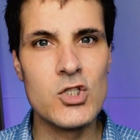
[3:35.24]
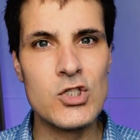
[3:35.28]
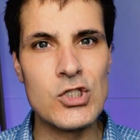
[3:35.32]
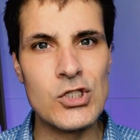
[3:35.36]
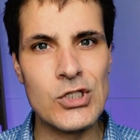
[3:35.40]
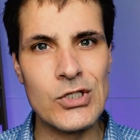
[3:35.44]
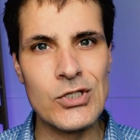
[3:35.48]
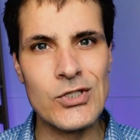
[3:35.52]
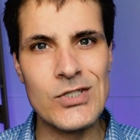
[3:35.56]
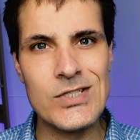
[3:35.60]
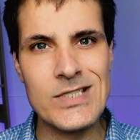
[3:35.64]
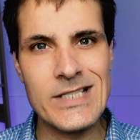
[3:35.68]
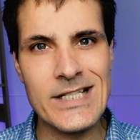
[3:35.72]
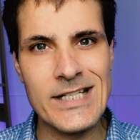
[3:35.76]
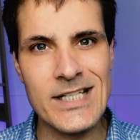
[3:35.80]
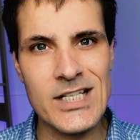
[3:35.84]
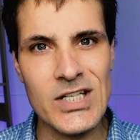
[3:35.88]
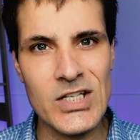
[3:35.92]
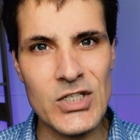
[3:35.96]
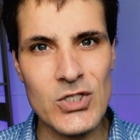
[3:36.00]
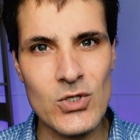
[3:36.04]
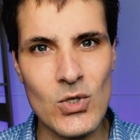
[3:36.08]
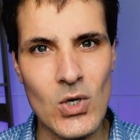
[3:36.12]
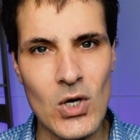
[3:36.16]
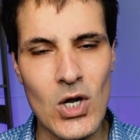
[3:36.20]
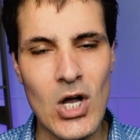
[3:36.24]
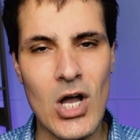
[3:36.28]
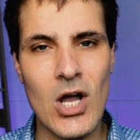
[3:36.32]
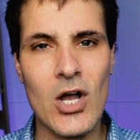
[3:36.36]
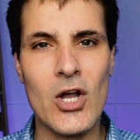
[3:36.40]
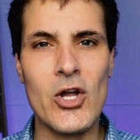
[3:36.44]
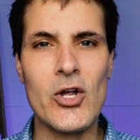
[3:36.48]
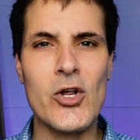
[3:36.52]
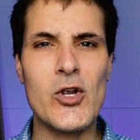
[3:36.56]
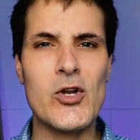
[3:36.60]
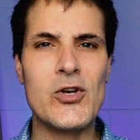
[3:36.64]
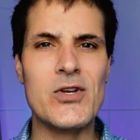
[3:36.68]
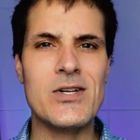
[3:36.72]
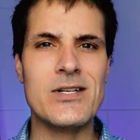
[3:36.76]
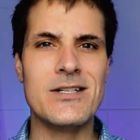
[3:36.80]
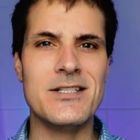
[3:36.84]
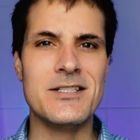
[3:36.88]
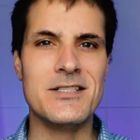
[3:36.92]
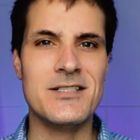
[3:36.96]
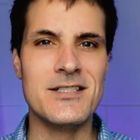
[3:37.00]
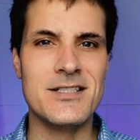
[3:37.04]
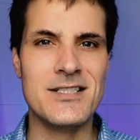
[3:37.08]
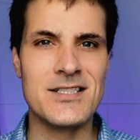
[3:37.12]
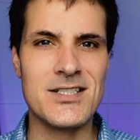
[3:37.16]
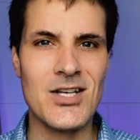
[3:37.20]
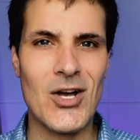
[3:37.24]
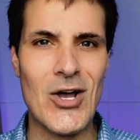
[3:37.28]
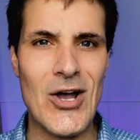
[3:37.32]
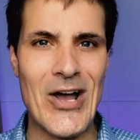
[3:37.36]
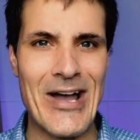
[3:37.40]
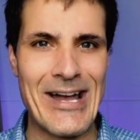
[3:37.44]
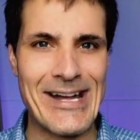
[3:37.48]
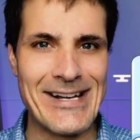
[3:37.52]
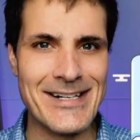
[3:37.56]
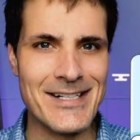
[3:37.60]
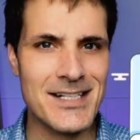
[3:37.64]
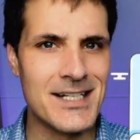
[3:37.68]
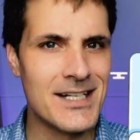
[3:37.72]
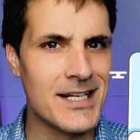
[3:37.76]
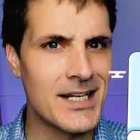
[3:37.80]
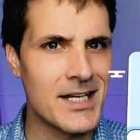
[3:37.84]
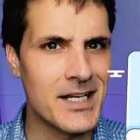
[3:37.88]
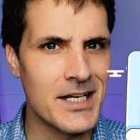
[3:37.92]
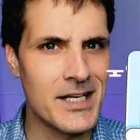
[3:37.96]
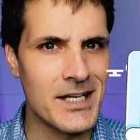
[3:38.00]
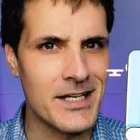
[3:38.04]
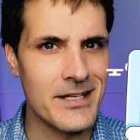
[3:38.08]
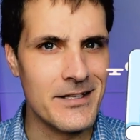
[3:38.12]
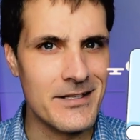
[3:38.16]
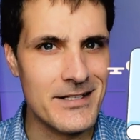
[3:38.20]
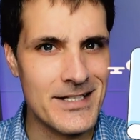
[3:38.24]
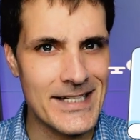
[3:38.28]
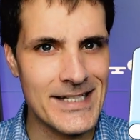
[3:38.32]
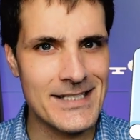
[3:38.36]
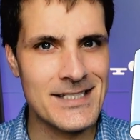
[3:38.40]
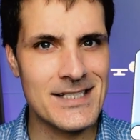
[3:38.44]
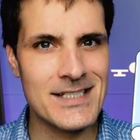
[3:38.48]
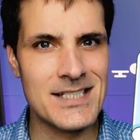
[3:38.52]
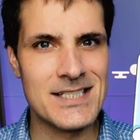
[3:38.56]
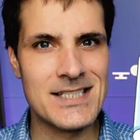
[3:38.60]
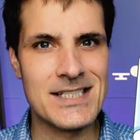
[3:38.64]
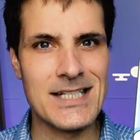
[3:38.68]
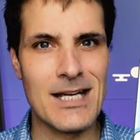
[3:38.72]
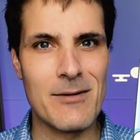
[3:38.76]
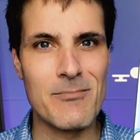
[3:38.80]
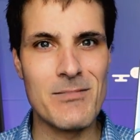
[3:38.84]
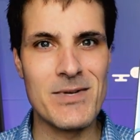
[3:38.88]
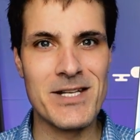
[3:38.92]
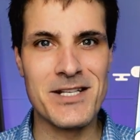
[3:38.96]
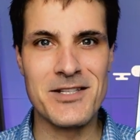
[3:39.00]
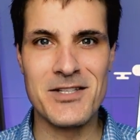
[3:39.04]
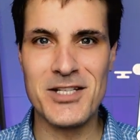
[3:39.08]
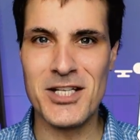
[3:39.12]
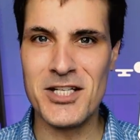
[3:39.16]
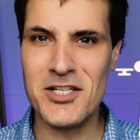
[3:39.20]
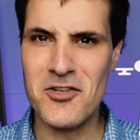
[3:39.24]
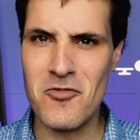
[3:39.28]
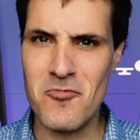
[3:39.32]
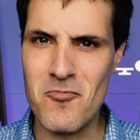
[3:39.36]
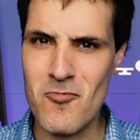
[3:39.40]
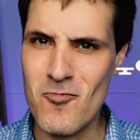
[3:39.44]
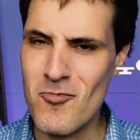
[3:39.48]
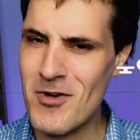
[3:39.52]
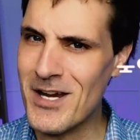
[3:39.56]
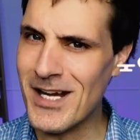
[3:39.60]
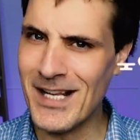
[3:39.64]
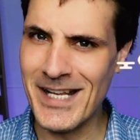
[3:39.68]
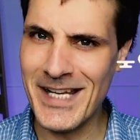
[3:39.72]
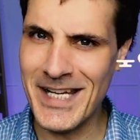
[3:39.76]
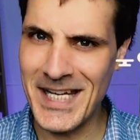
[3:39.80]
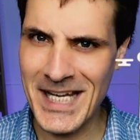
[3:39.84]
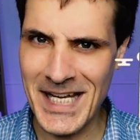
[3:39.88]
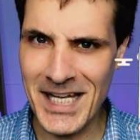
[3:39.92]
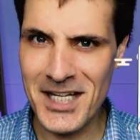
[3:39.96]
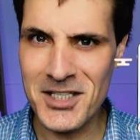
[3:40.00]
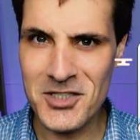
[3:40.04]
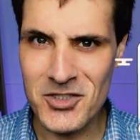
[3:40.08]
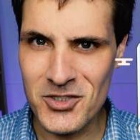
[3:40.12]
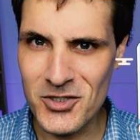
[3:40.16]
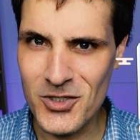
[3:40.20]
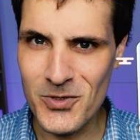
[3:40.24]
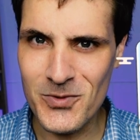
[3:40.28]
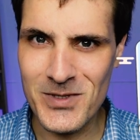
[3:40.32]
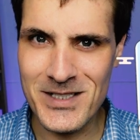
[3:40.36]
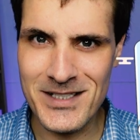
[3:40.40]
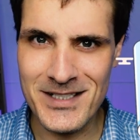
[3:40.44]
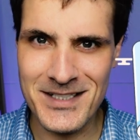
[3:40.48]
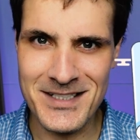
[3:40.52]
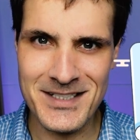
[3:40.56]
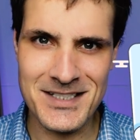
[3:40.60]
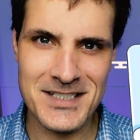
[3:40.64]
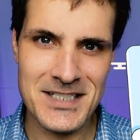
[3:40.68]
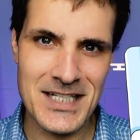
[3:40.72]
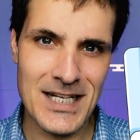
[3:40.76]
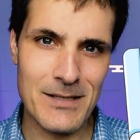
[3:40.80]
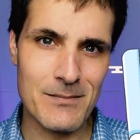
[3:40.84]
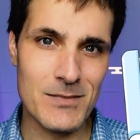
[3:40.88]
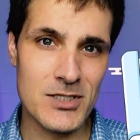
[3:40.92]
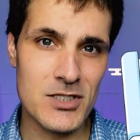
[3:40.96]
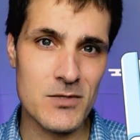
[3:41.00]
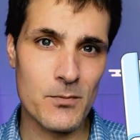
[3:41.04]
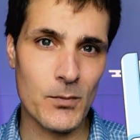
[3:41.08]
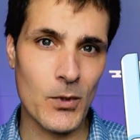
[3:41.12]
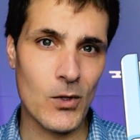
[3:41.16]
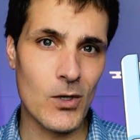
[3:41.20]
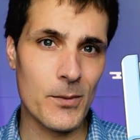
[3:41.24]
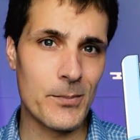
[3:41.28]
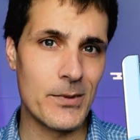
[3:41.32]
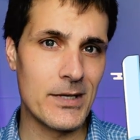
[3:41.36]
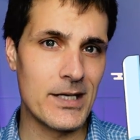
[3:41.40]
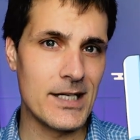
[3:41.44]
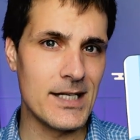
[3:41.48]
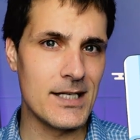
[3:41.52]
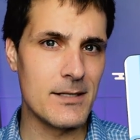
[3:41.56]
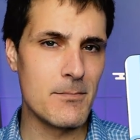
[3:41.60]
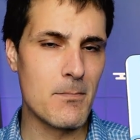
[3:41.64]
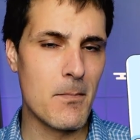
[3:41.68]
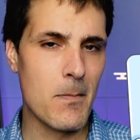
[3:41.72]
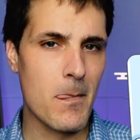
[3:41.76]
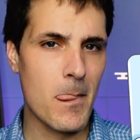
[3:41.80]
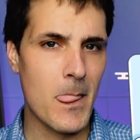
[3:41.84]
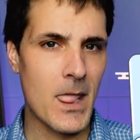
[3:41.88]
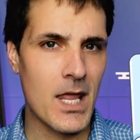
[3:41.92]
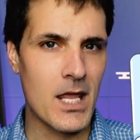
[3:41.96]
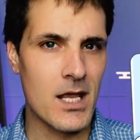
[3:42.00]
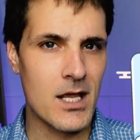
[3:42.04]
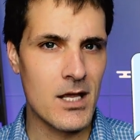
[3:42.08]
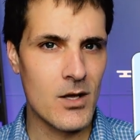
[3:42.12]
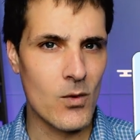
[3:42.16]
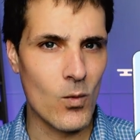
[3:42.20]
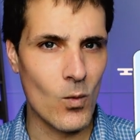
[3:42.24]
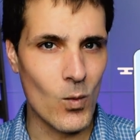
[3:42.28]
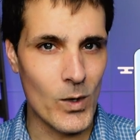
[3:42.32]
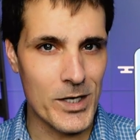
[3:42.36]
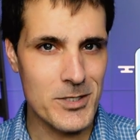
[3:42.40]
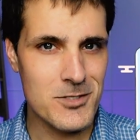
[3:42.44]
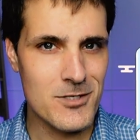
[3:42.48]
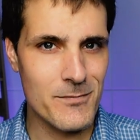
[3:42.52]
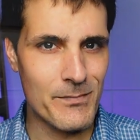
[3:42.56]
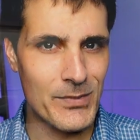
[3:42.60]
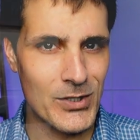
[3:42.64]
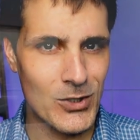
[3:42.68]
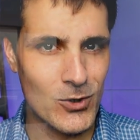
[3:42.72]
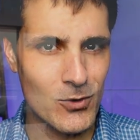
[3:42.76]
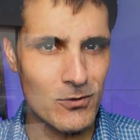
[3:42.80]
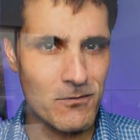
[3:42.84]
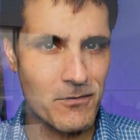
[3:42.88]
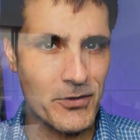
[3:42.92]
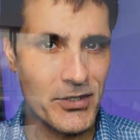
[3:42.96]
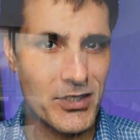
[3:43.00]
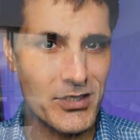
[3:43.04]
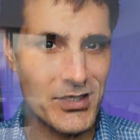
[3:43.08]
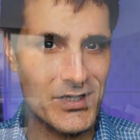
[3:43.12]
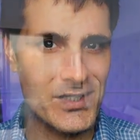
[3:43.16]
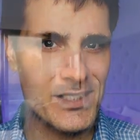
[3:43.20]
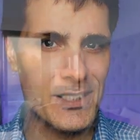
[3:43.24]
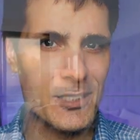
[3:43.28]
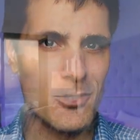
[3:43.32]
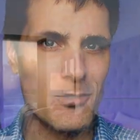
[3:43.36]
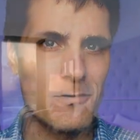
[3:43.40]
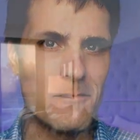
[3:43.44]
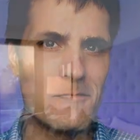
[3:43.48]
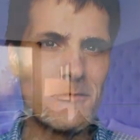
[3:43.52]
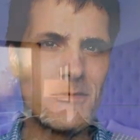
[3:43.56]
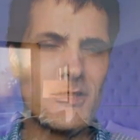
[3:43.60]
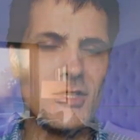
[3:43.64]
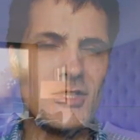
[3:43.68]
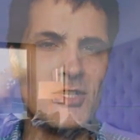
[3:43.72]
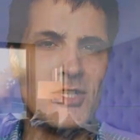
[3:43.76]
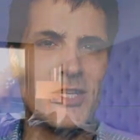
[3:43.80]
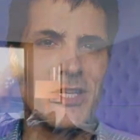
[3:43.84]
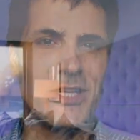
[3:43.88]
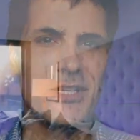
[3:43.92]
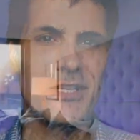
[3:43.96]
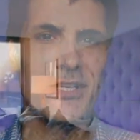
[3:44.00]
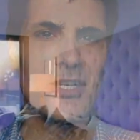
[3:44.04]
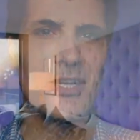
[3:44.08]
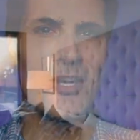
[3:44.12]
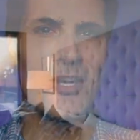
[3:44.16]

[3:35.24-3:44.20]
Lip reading: Choosing your own design. This is something that you really can't do with an established property. When you build for yourself, you can